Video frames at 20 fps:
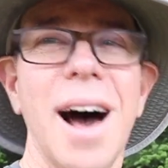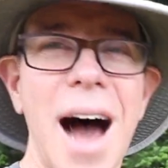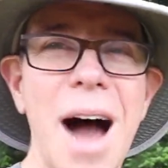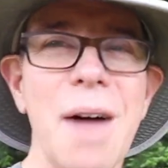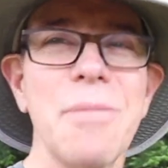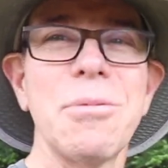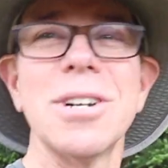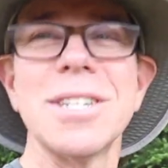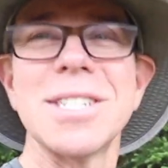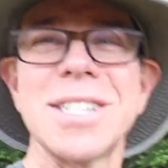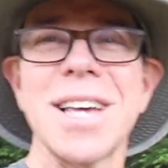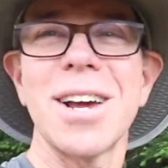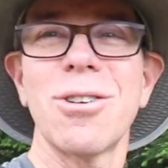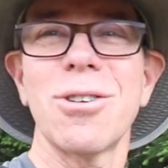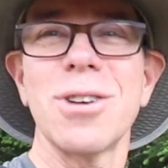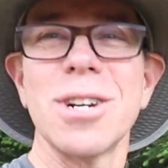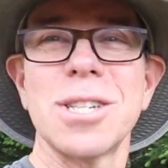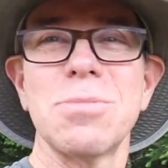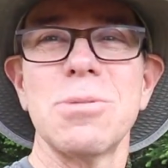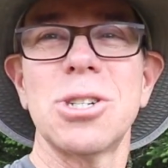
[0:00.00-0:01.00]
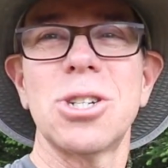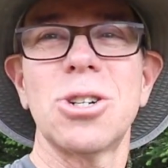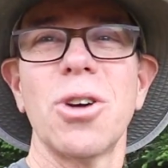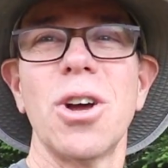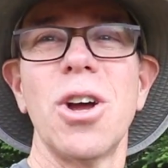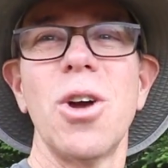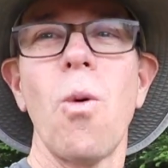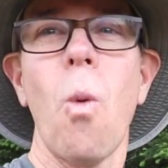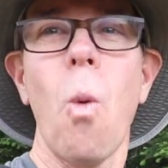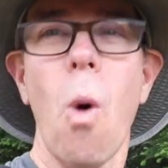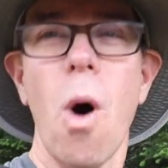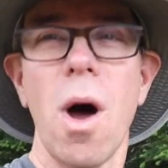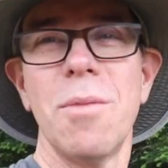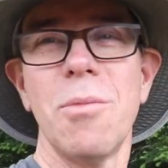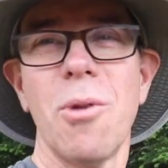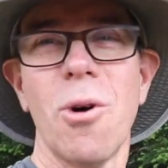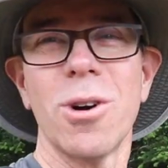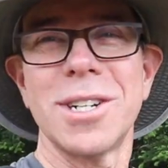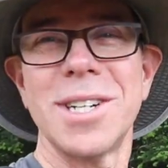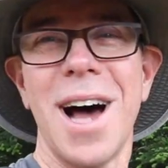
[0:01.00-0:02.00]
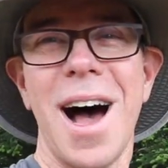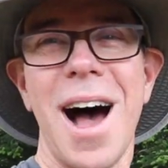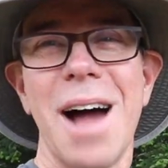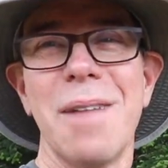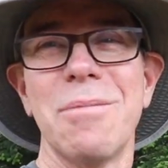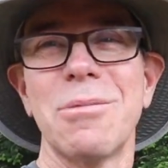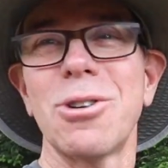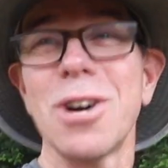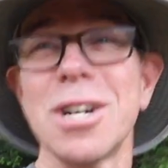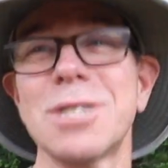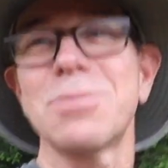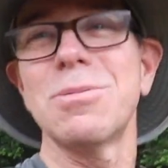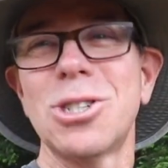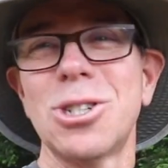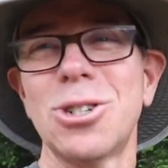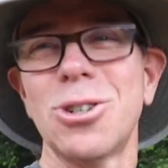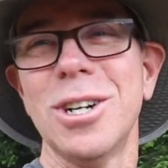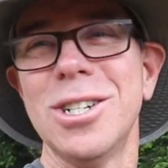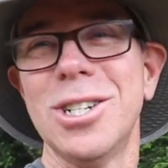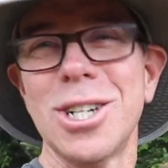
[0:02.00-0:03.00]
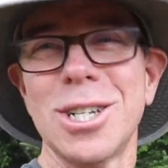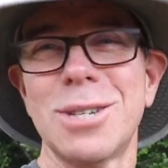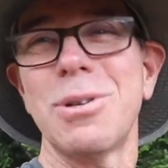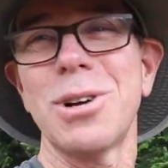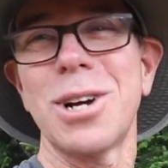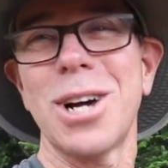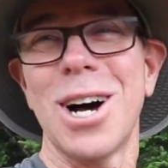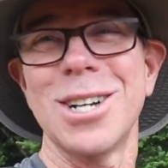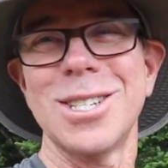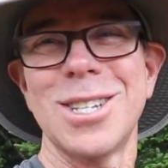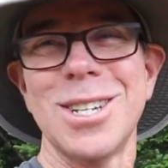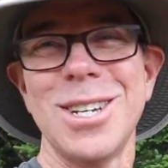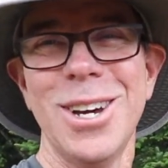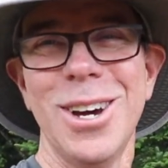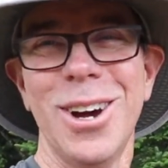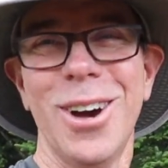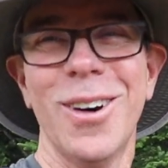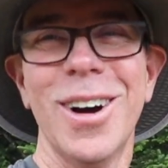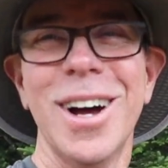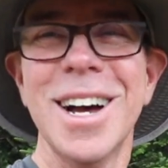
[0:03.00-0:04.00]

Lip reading: I'm going to say Christmas tree one more time. Christmas tree, just because of you.